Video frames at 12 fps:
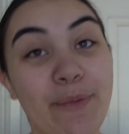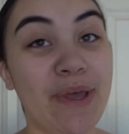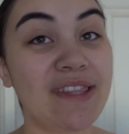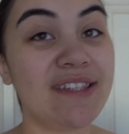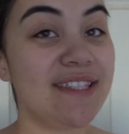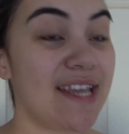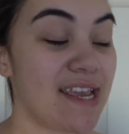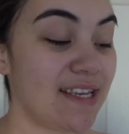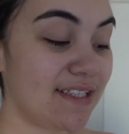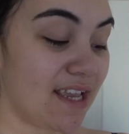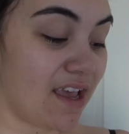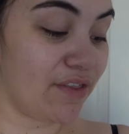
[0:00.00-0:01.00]

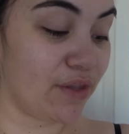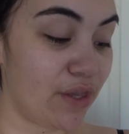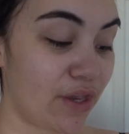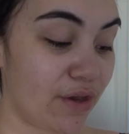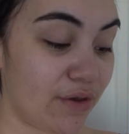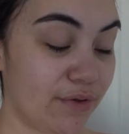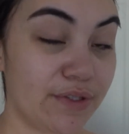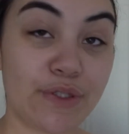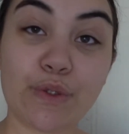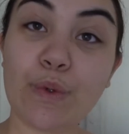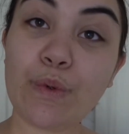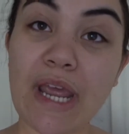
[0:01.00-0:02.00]
Wednesdays are the girls'
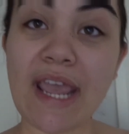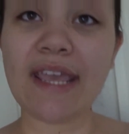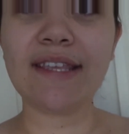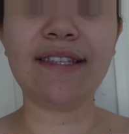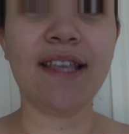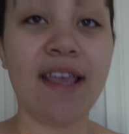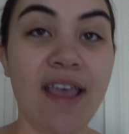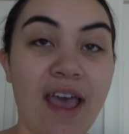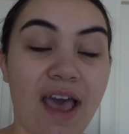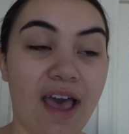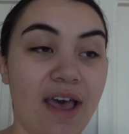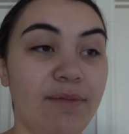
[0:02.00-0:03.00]
school days,
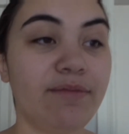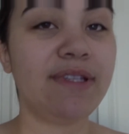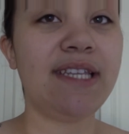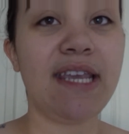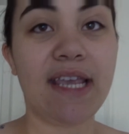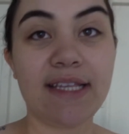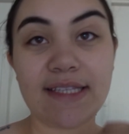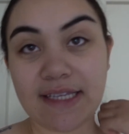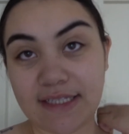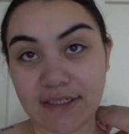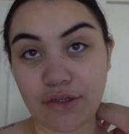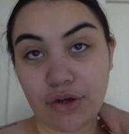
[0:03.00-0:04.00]
seeing as they
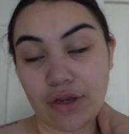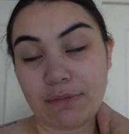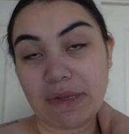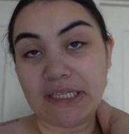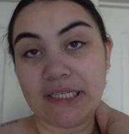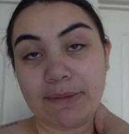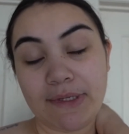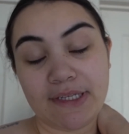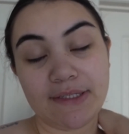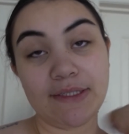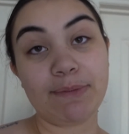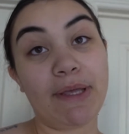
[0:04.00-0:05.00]
didn't go on Monday
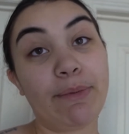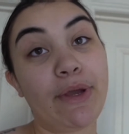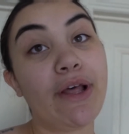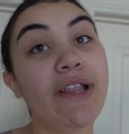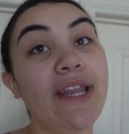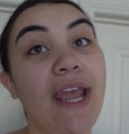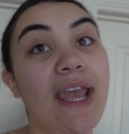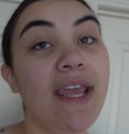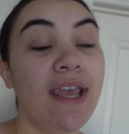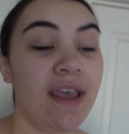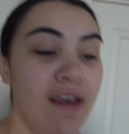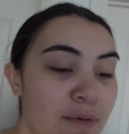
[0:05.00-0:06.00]
because it was public
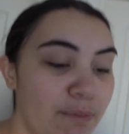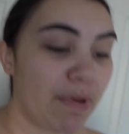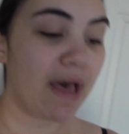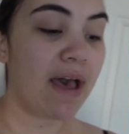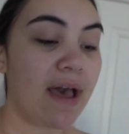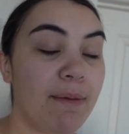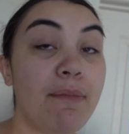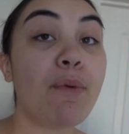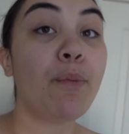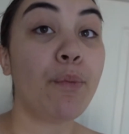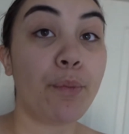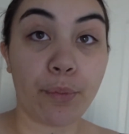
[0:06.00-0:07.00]
holiday. But
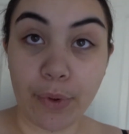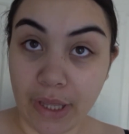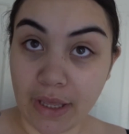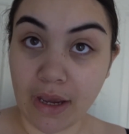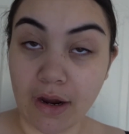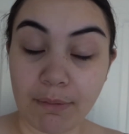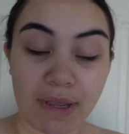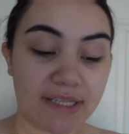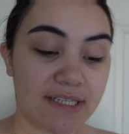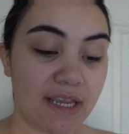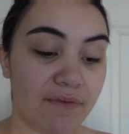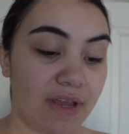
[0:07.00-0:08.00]
we are about
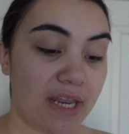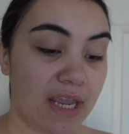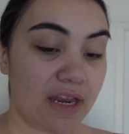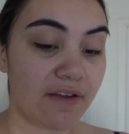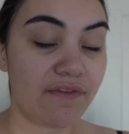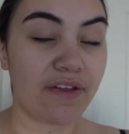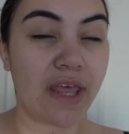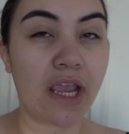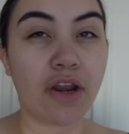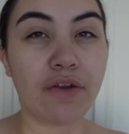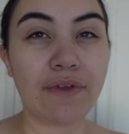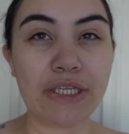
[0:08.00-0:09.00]
to get ready, and I feel like
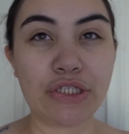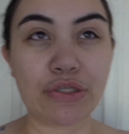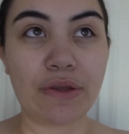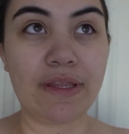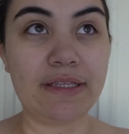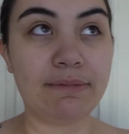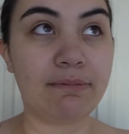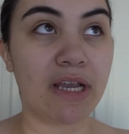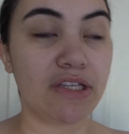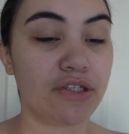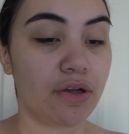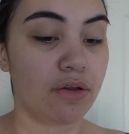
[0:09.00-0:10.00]
I don't really show this
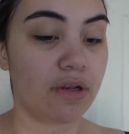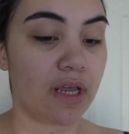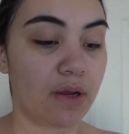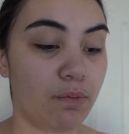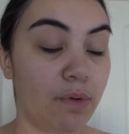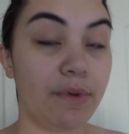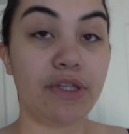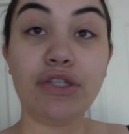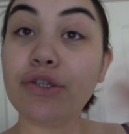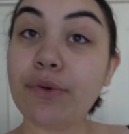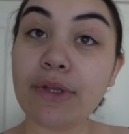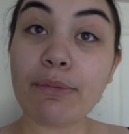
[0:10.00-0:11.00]
much on like what we
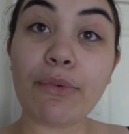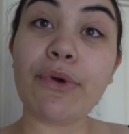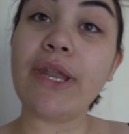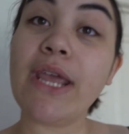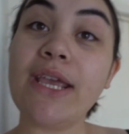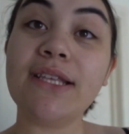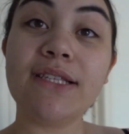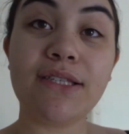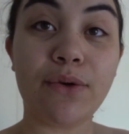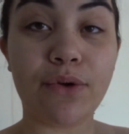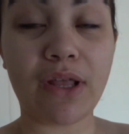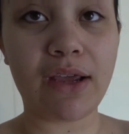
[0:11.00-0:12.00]
do in the mornings
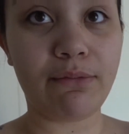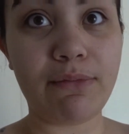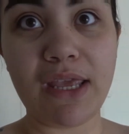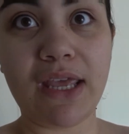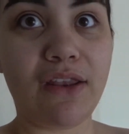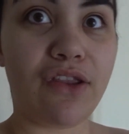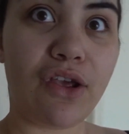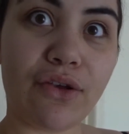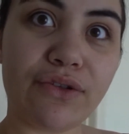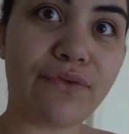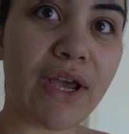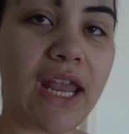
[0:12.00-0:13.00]
or like me getting the
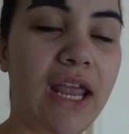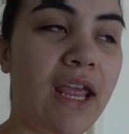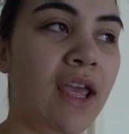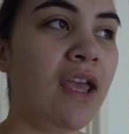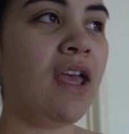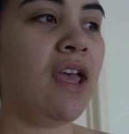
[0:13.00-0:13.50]
girls ready.